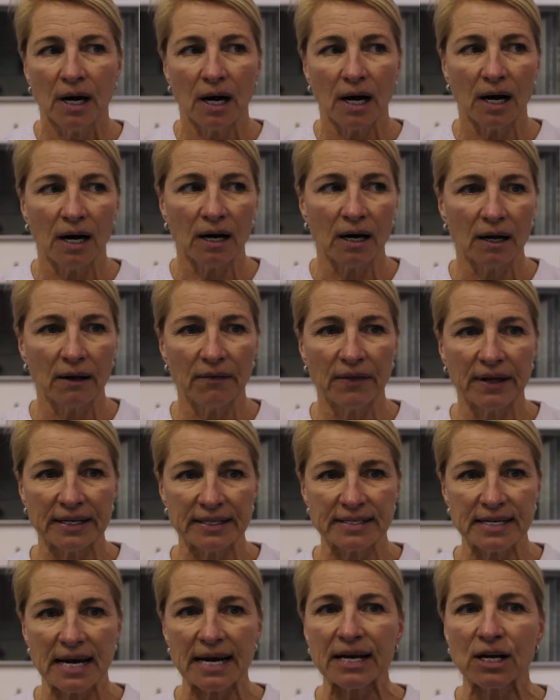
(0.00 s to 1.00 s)
Uh,
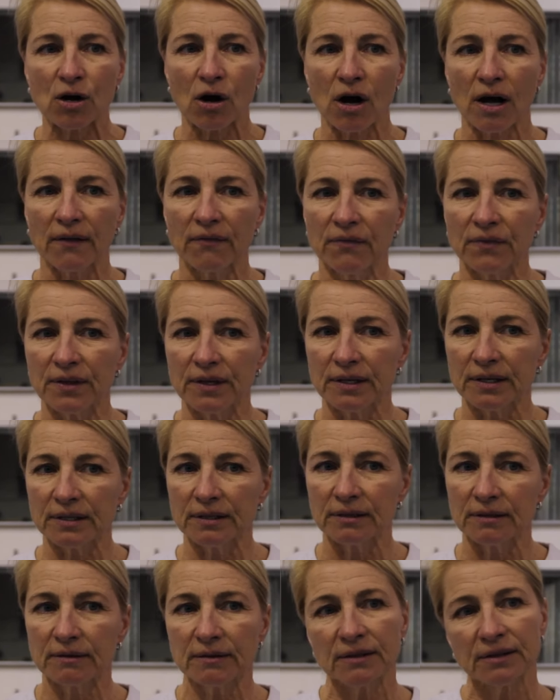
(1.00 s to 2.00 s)
they take on
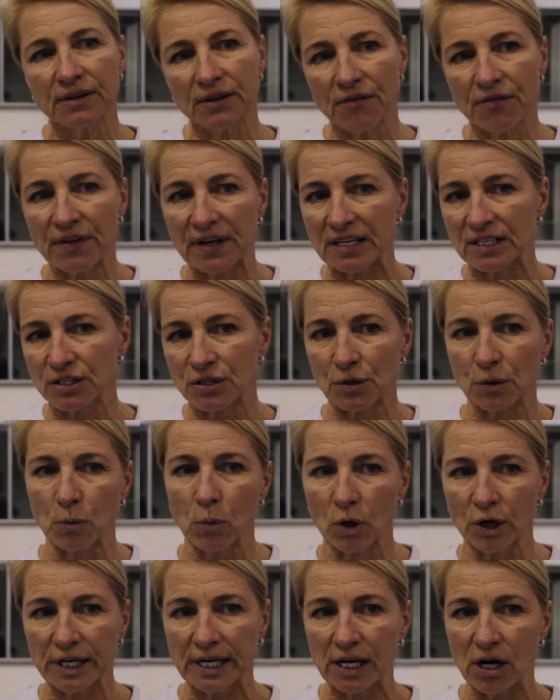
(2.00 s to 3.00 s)
the, the things they're
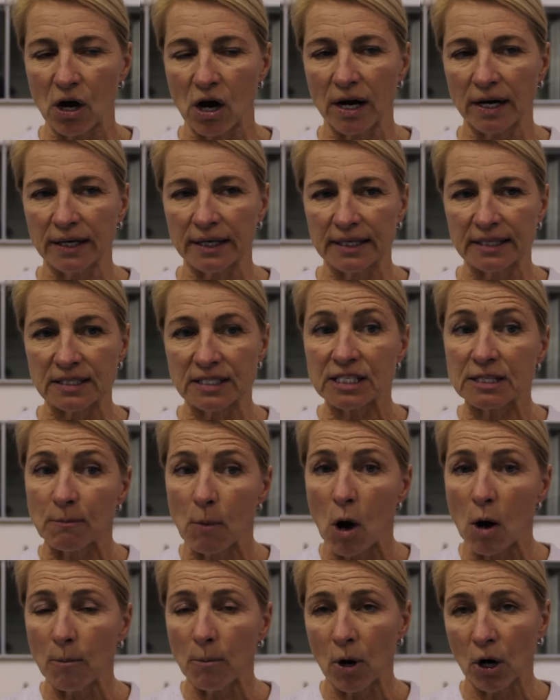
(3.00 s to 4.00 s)
working on in
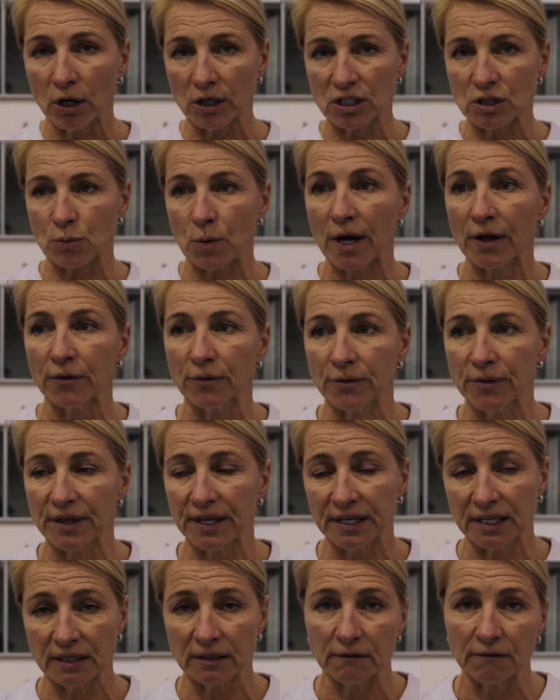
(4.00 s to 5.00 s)
small parts rather
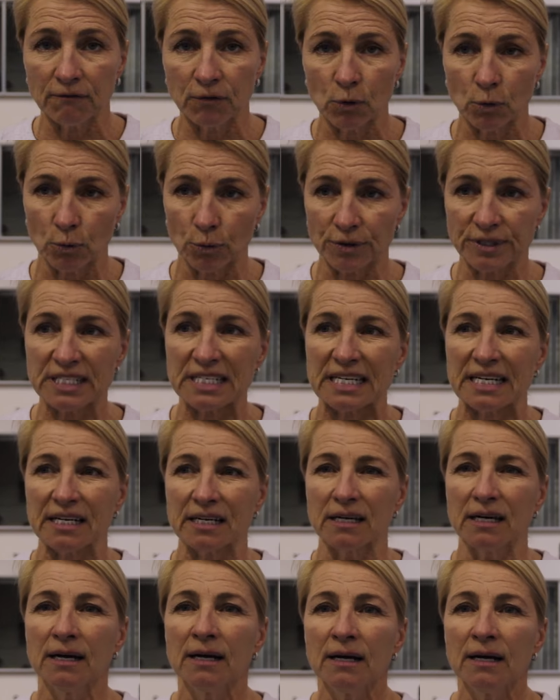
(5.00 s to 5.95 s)
than in a full routine.